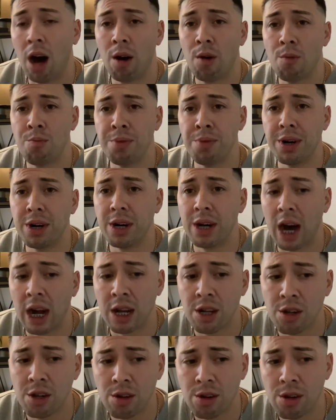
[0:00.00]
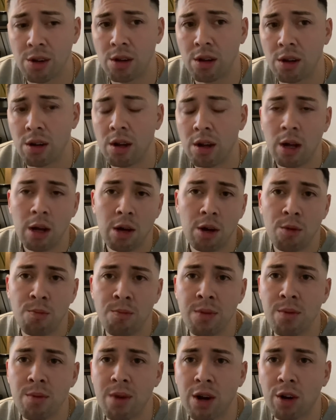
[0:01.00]
but I just,
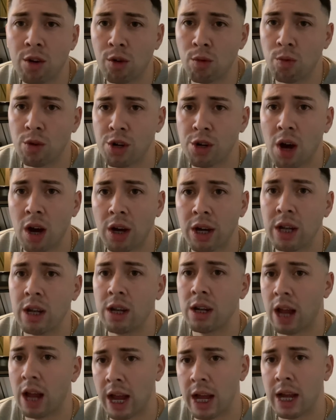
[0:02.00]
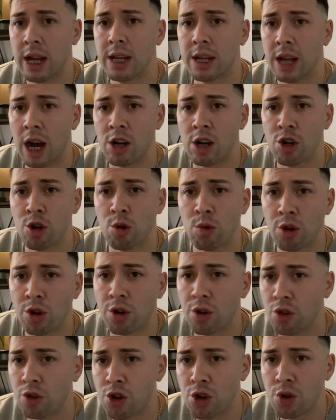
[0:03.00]
me and my girl were talking and I showed
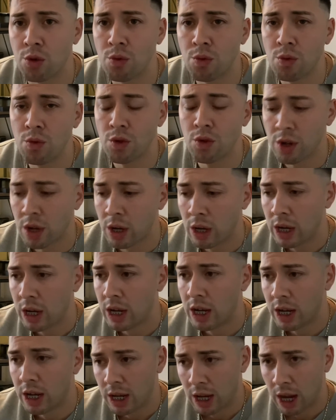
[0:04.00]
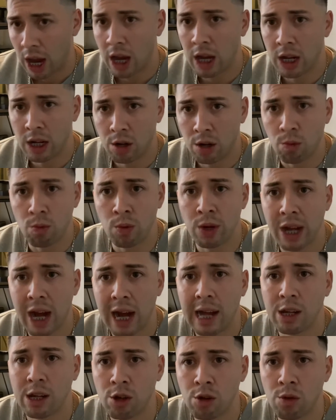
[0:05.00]
her the shoes and we
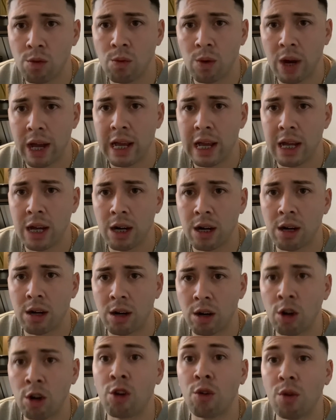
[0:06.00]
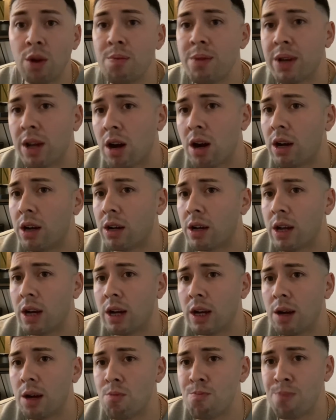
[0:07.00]
got to a uh, agreement on
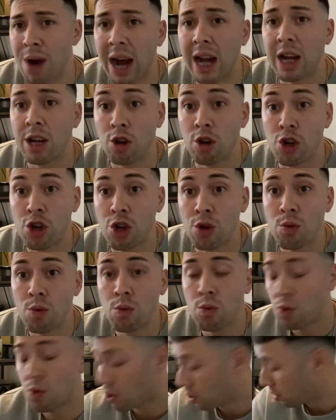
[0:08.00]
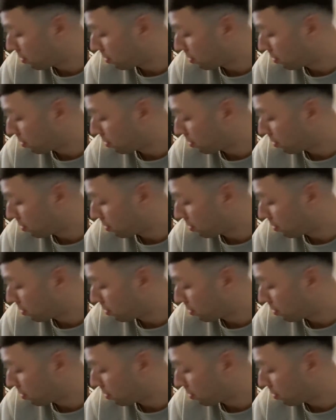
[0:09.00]
buying the shoes.